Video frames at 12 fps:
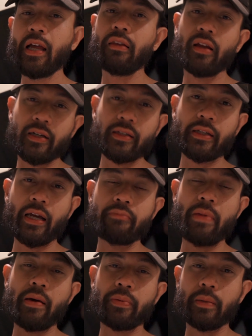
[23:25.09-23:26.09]
Luckily, I
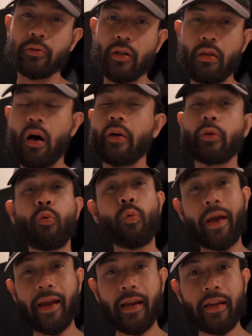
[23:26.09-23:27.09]
met people along the
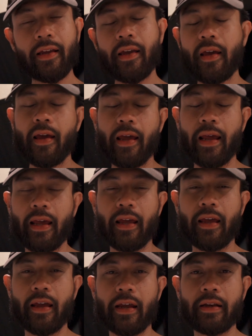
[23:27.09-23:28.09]
way
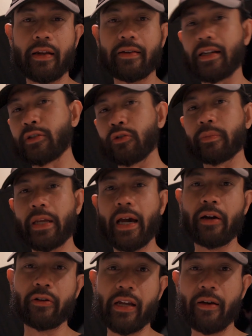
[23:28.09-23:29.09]
and they told me
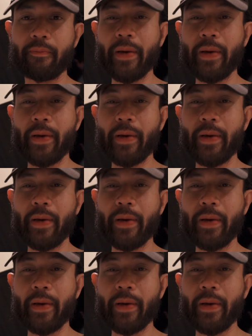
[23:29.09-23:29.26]
how to get